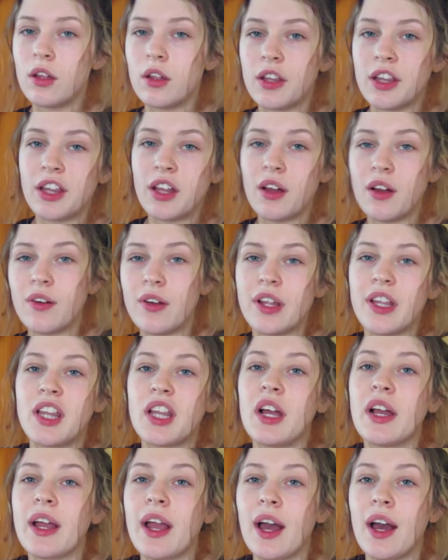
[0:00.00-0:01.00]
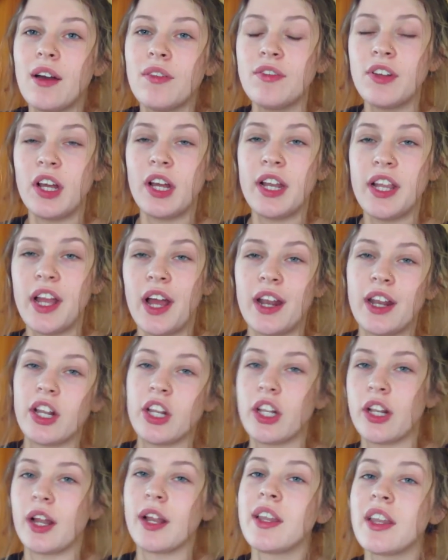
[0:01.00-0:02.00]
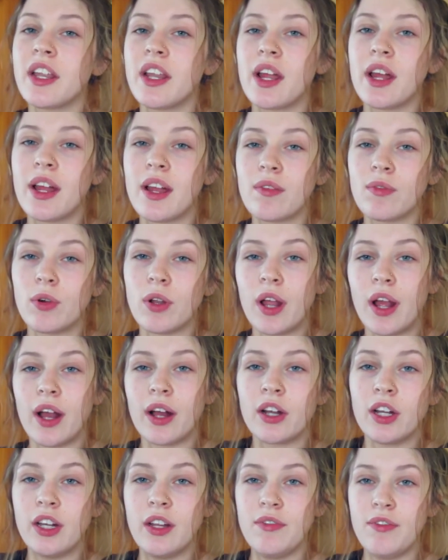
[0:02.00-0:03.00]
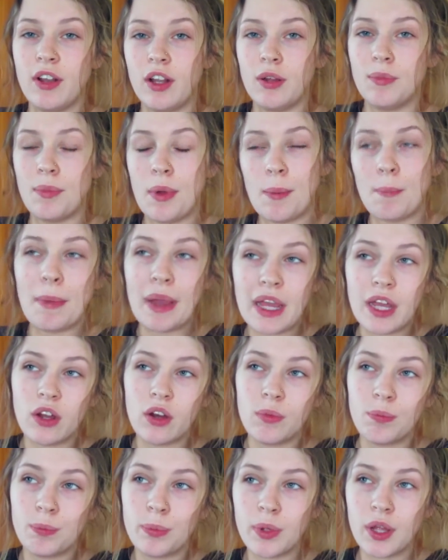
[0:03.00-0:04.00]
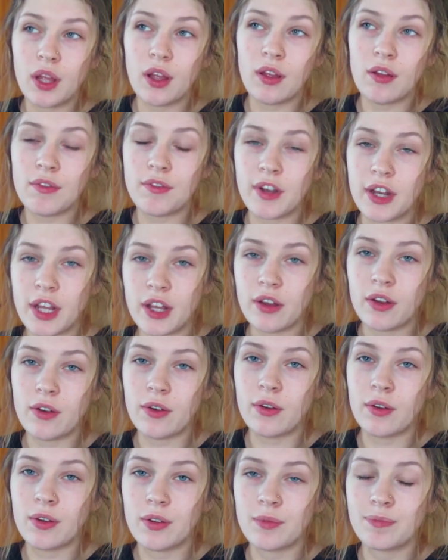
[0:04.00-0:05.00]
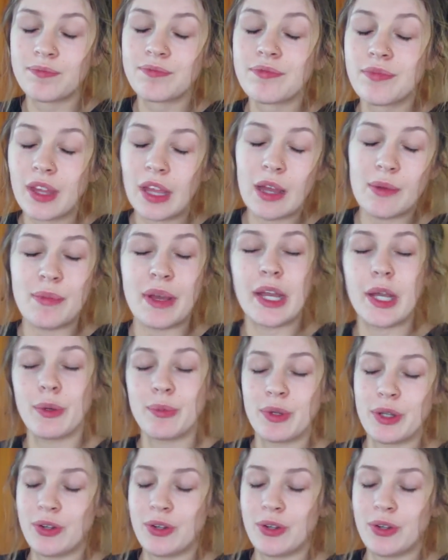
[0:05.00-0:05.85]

So it's like 9:30, 10-ish, and today I'm going to actually film a makeup video, a makeup